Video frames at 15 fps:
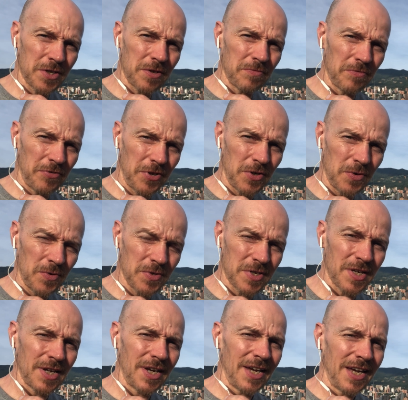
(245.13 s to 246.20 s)
confused
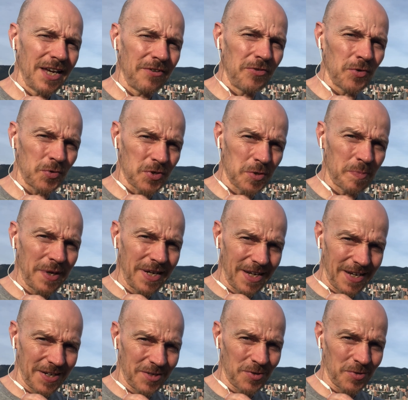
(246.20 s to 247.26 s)
if you're
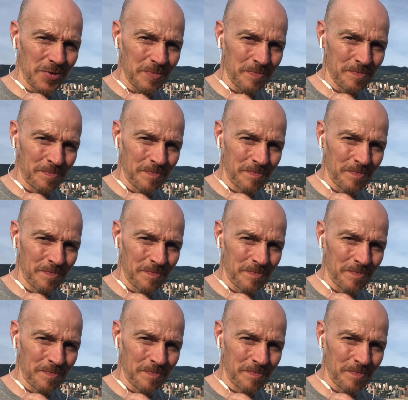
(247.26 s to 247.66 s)
speaking to them.